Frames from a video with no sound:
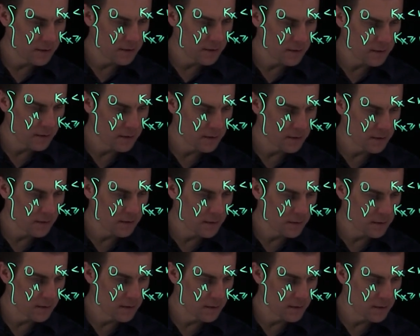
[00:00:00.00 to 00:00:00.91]

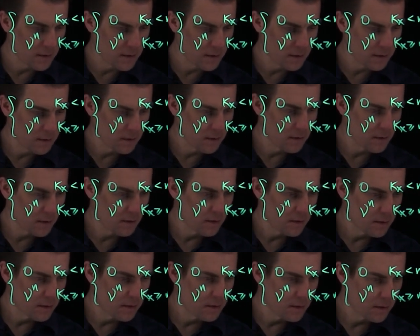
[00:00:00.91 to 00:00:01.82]

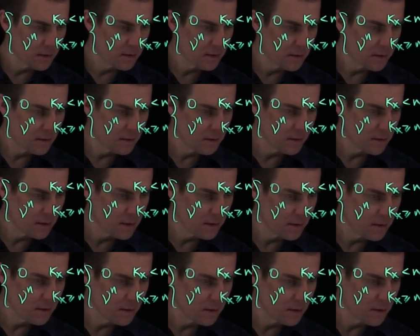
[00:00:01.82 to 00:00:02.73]

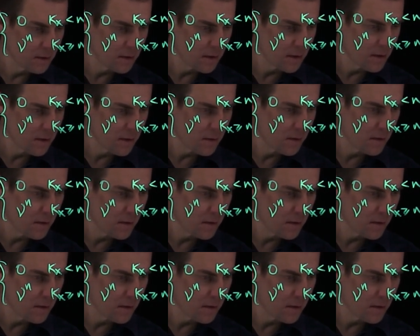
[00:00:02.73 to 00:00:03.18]
(no one is talking)